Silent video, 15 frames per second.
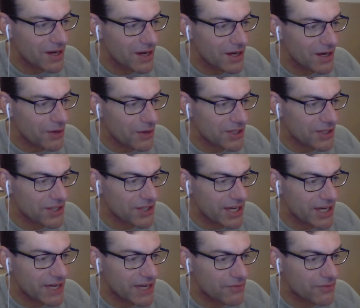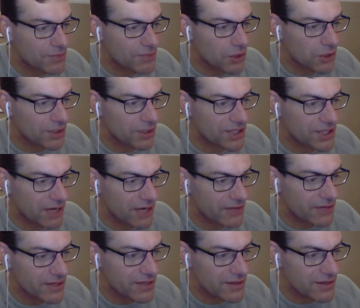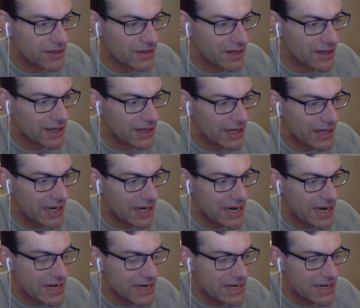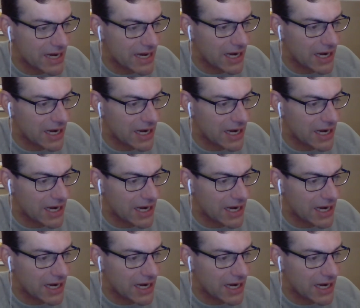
Question idea from George Sullivan in